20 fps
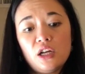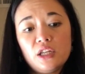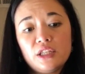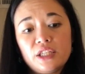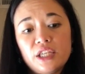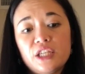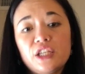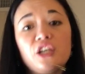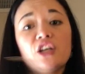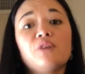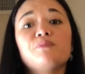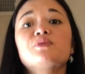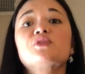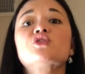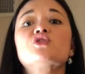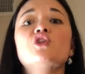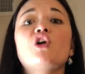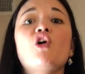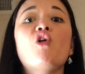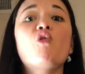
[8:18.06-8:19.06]
taking up
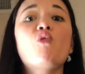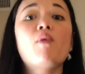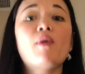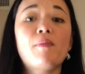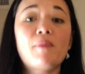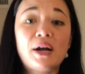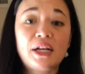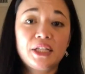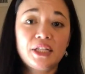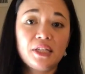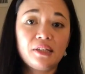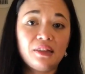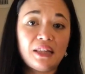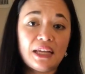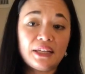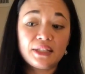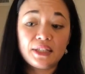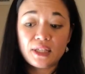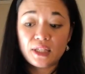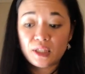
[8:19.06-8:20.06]
so much
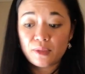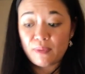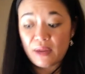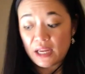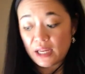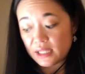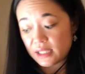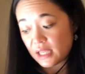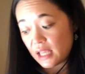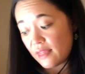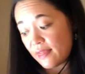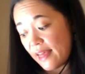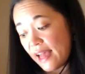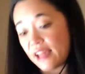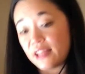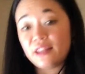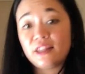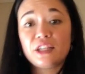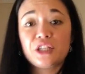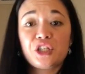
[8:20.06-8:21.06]
less space
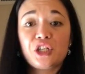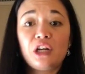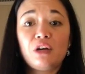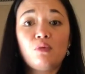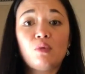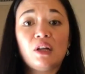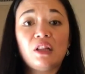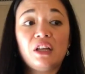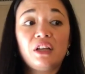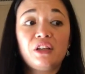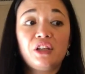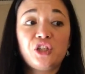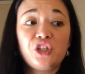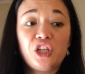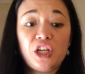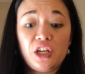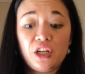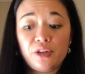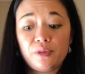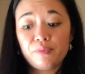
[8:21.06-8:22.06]
than the Chanel wallet on a
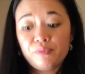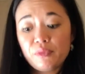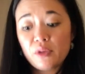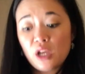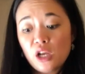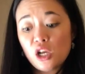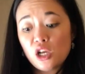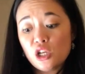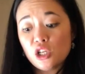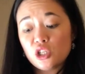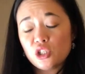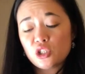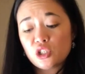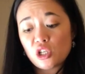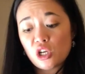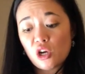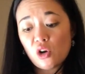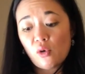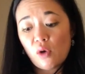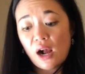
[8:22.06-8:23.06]
chain.
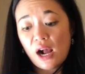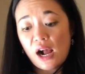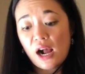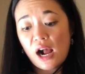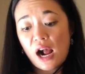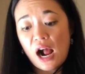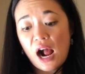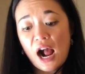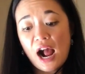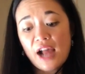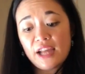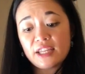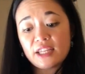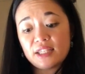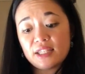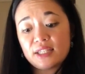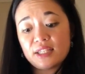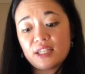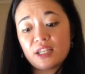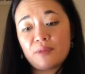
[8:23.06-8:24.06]
So I
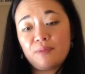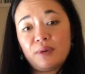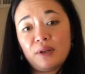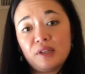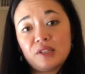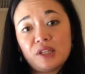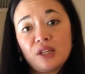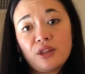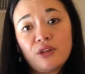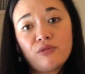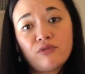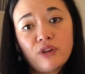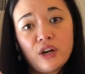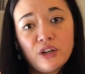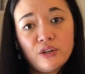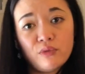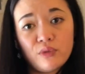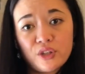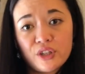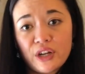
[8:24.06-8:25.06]
can stick bills in the
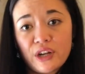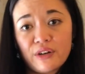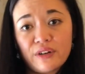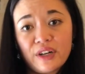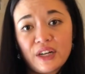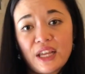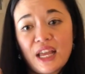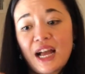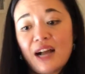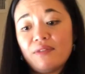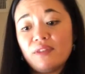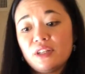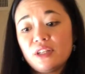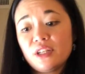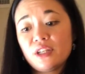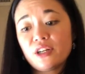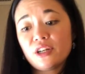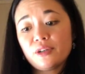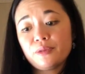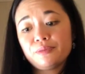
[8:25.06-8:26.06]
front, which I already have in
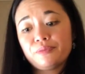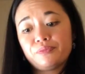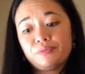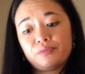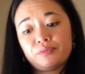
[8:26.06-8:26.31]
here.